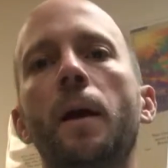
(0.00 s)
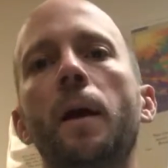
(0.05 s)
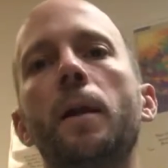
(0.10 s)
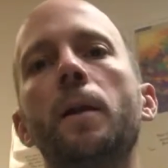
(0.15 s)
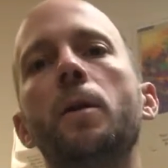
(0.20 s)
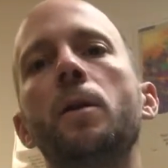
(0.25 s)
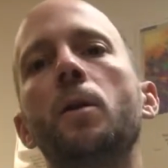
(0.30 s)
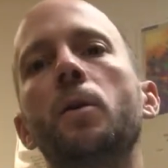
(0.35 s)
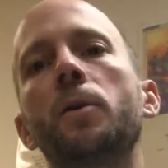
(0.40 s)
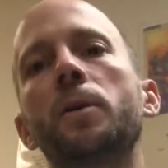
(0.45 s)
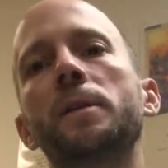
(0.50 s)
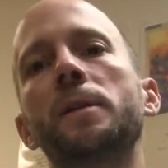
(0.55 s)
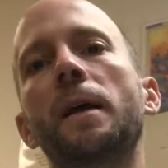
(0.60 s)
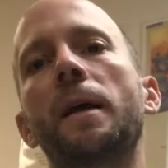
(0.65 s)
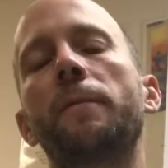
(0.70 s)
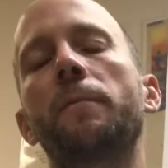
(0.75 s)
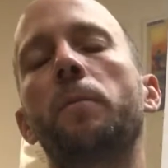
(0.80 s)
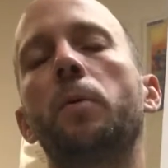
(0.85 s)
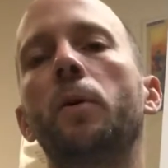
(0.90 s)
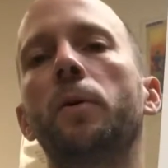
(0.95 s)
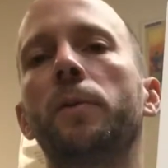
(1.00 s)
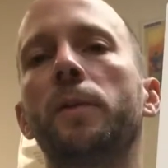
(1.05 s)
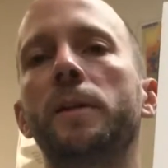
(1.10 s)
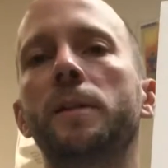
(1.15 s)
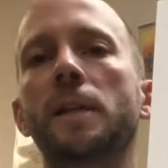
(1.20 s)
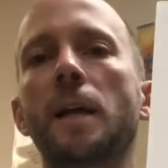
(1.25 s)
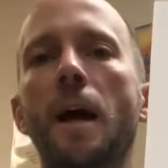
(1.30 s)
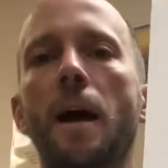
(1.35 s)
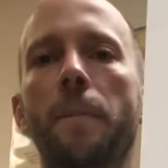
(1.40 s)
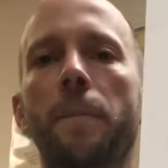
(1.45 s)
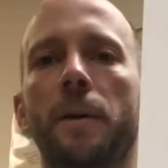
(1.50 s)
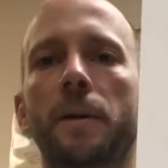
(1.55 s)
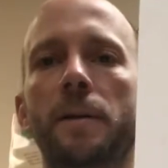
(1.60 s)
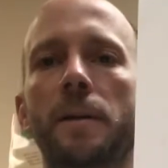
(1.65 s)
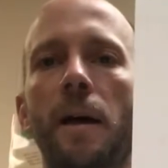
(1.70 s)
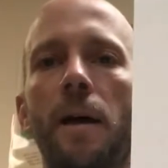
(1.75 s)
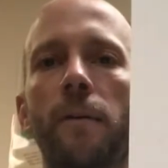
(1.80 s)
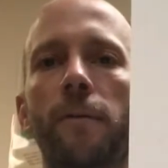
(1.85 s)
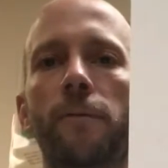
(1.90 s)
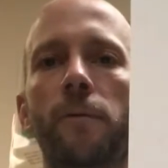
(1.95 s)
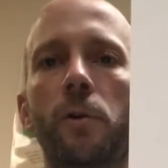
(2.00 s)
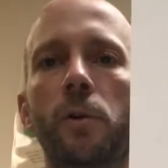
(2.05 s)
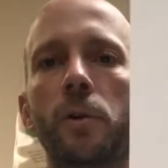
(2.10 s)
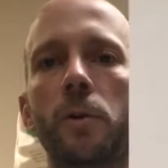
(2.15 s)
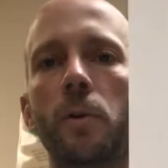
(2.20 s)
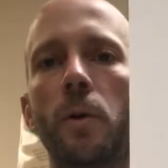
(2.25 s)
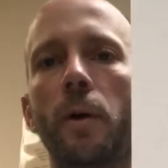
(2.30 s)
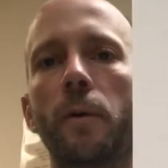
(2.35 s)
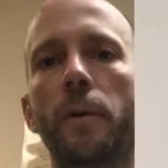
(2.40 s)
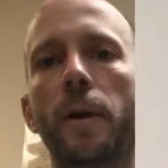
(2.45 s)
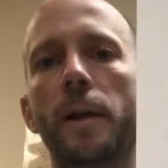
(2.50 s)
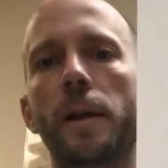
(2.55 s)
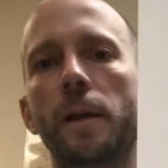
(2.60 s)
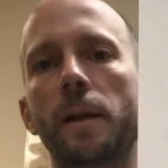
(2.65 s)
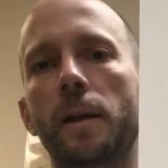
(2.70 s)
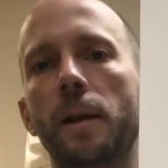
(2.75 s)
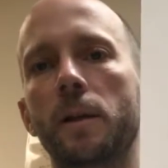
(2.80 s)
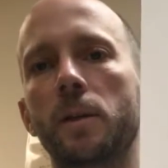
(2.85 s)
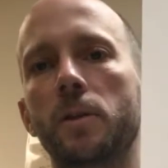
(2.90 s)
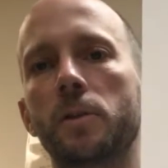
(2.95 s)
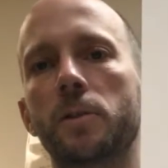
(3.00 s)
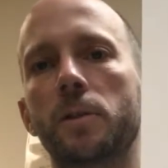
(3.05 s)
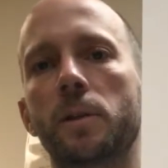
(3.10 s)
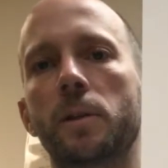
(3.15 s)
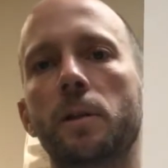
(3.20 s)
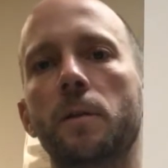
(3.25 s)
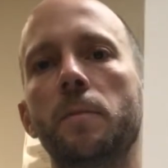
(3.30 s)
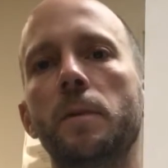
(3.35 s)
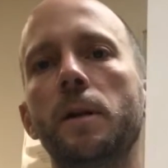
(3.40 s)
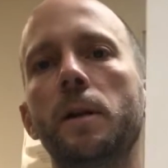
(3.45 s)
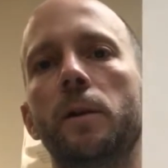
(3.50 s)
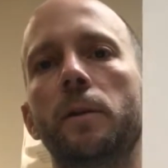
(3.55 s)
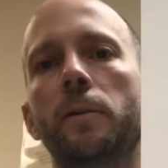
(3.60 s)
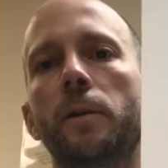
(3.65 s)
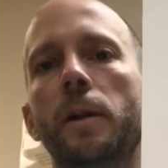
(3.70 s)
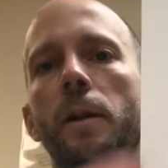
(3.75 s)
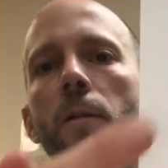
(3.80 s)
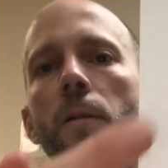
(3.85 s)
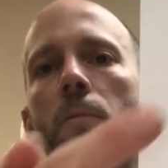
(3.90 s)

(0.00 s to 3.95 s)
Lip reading: Notice I put the topic down for you already. Again, yours is going to be in green,